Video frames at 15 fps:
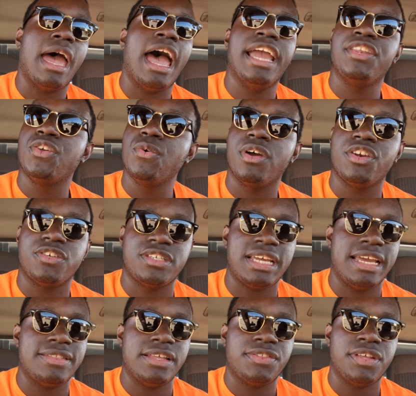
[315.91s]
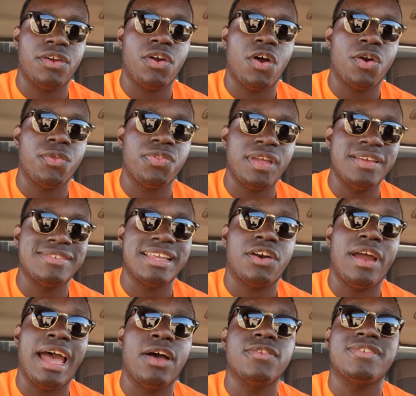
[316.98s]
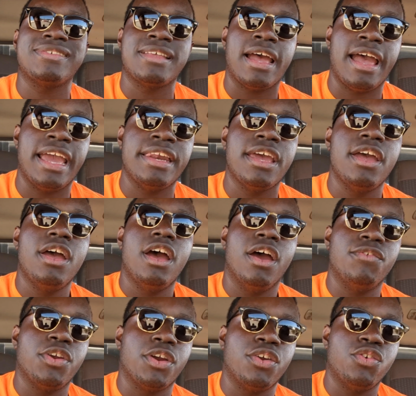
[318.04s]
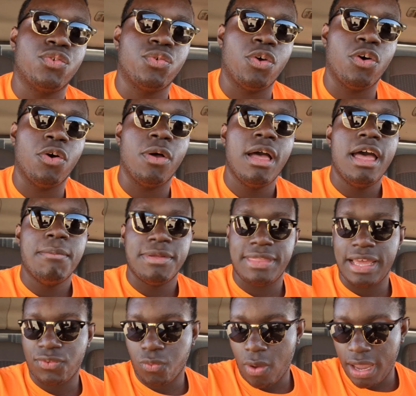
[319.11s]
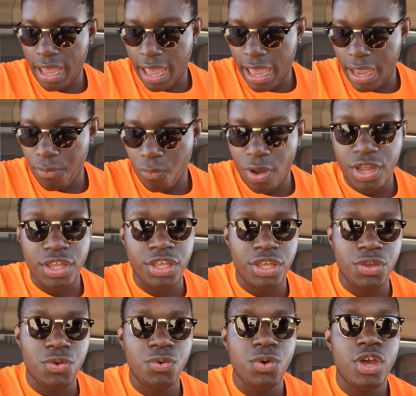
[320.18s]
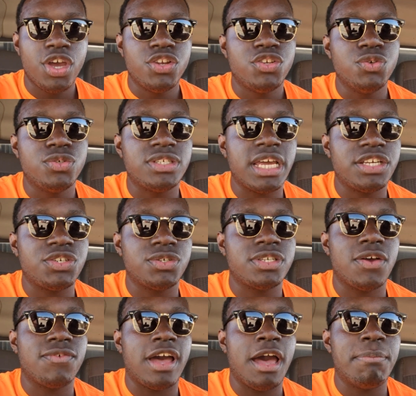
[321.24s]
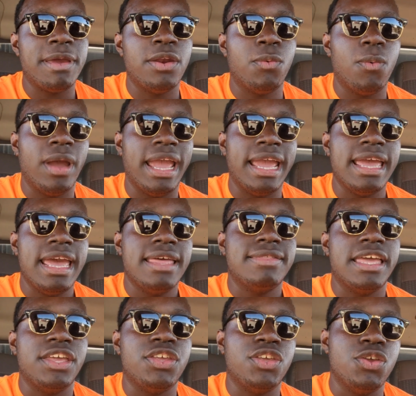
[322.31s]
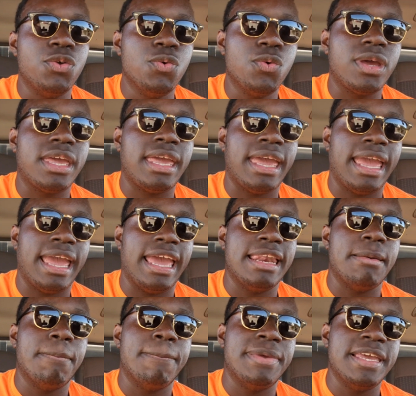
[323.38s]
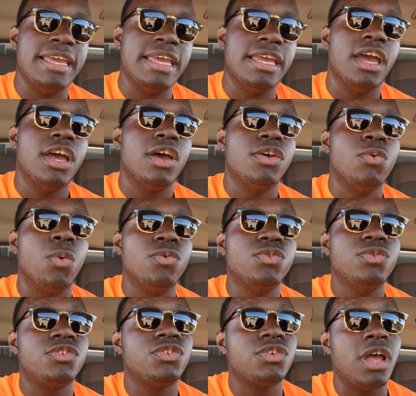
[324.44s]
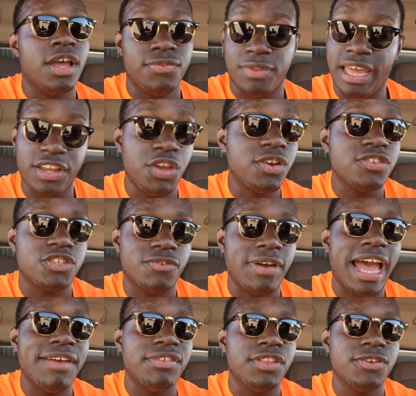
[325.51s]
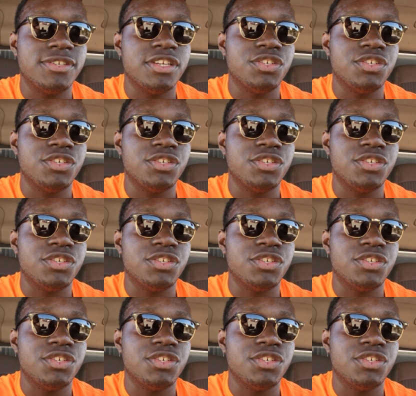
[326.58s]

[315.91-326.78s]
I do understand that there are things that are outside of your control, but that's why I want you to set yourself up in a way that you can be uh, that you can survive in those